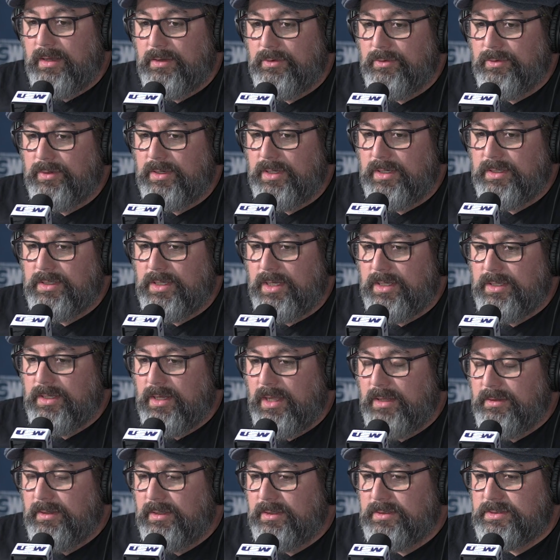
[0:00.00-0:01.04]
and no, and
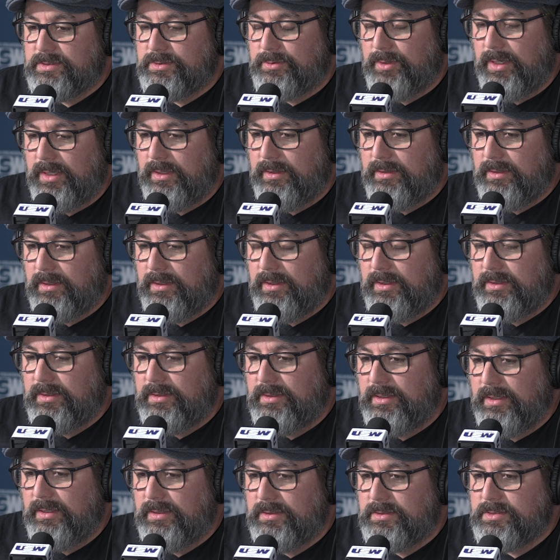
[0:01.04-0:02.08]
I think it's great that
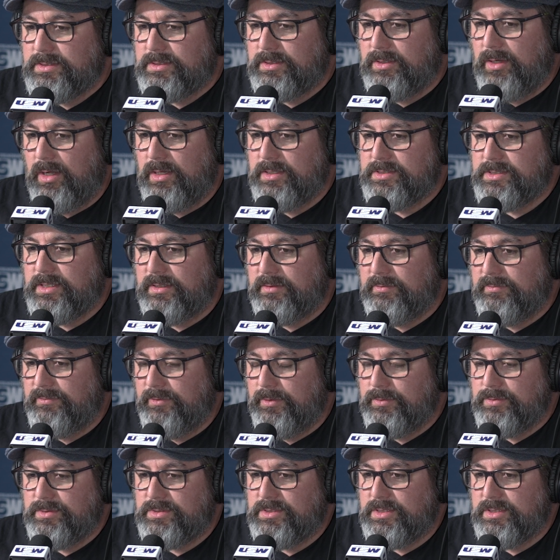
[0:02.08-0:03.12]
it's causing
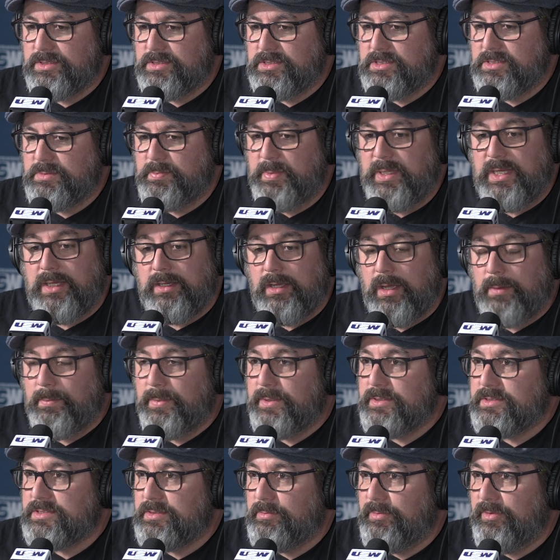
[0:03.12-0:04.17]
folks to speak up
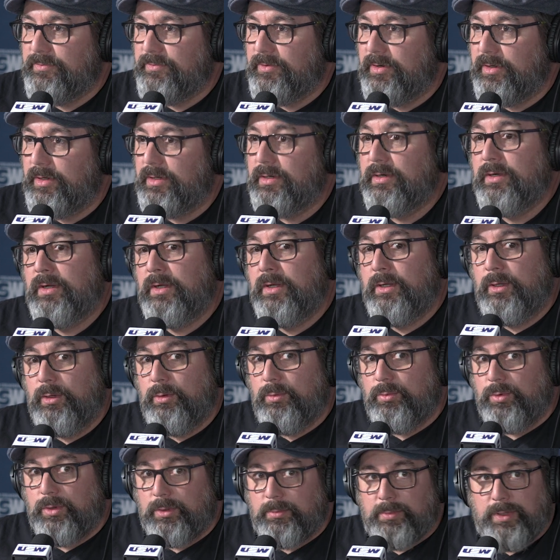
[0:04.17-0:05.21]
in some of our
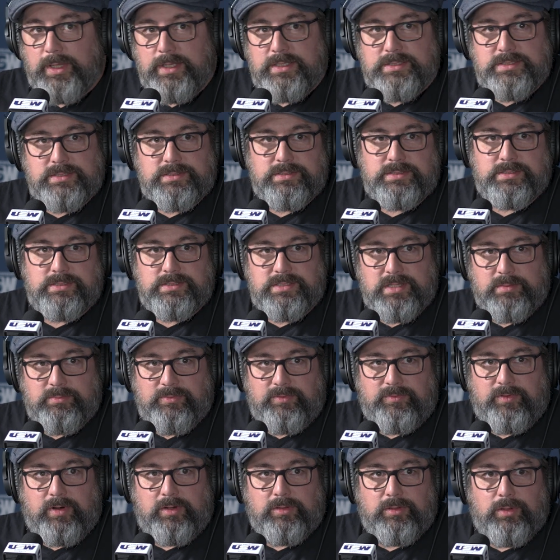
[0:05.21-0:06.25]
workplaces and some
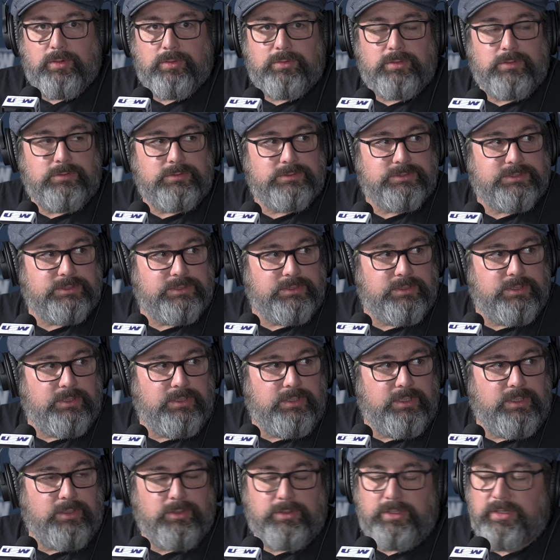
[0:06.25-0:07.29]
of our locals, and
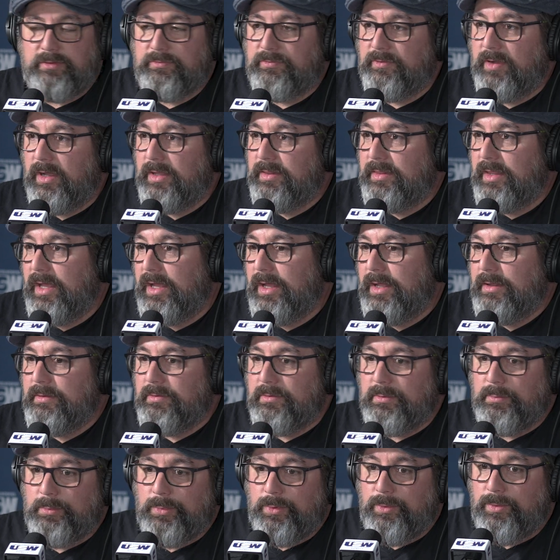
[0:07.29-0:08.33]
you find that
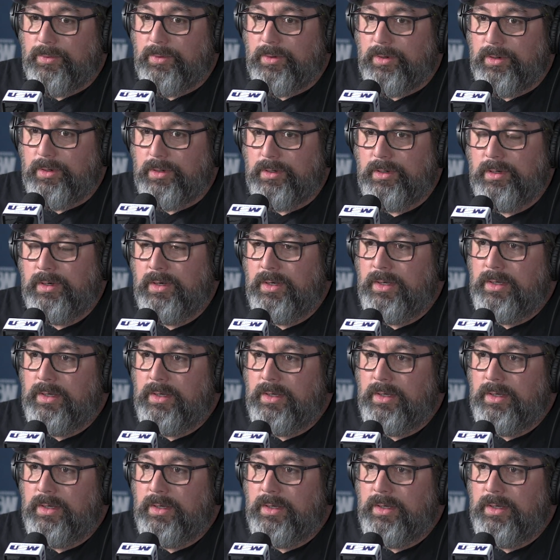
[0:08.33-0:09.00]
the more,